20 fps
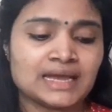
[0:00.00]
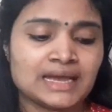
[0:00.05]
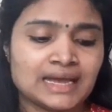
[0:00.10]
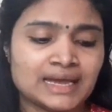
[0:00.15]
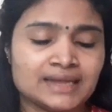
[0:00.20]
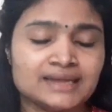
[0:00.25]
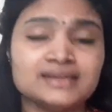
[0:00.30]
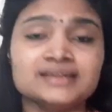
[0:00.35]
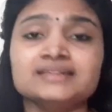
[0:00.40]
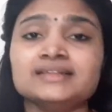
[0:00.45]

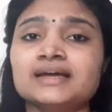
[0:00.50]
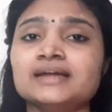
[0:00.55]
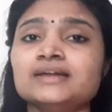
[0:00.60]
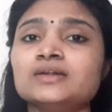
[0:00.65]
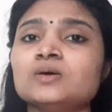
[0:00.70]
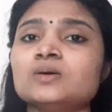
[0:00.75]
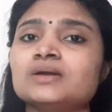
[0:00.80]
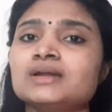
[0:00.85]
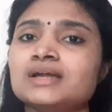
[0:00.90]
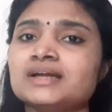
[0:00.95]
and in that
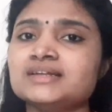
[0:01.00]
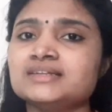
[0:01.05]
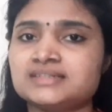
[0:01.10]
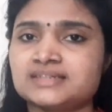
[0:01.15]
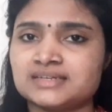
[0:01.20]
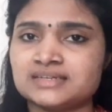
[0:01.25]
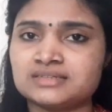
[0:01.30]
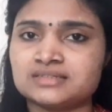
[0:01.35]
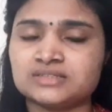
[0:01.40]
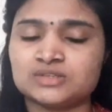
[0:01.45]
online
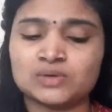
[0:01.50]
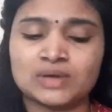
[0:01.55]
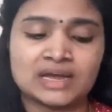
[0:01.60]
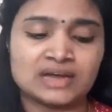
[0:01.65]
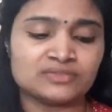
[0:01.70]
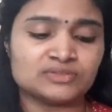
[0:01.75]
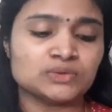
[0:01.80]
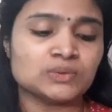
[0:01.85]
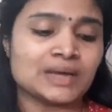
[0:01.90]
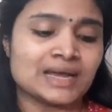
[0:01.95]
test you
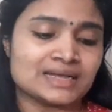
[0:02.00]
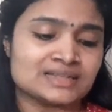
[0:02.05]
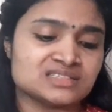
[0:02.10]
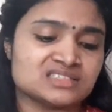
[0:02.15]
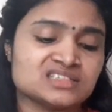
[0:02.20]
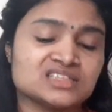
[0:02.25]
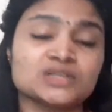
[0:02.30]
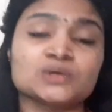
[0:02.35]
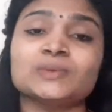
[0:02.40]
have to answer